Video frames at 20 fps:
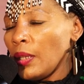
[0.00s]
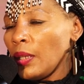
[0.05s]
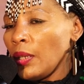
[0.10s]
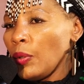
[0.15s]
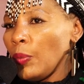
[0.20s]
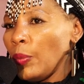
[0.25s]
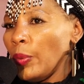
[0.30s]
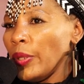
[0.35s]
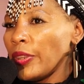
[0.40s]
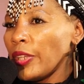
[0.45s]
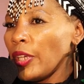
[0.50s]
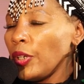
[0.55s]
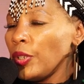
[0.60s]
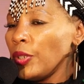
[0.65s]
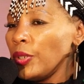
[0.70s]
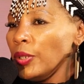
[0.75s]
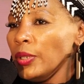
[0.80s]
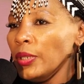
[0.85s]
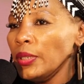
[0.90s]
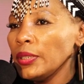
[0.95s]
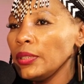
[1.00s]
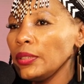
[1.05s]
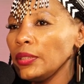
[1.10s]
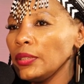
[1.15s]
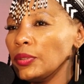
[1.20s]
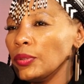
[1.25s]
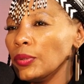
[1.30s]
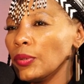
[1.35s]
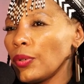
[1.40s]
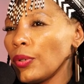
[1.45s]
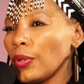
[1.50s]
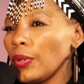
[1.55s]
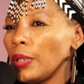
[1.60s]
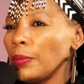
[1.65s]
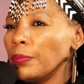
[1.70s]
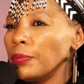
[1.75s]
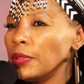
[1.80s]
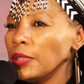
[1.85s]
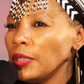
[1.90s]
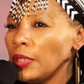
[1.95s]
with her to grow
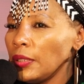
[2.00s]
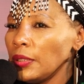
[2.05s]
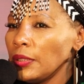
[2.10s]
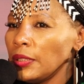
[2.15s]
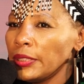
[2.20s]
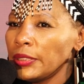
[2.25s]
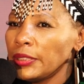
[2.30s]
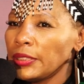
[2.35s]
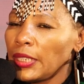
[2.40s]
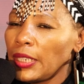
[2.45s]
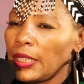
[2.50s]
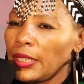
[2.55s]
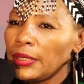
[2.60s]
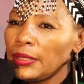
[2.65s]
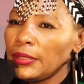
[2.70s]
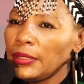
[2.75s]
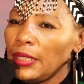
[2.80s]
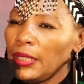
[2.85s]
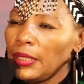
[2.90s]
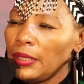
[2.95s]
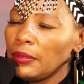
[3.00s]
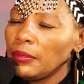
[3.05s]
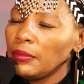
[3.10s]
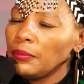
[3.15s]
up that side, yeah.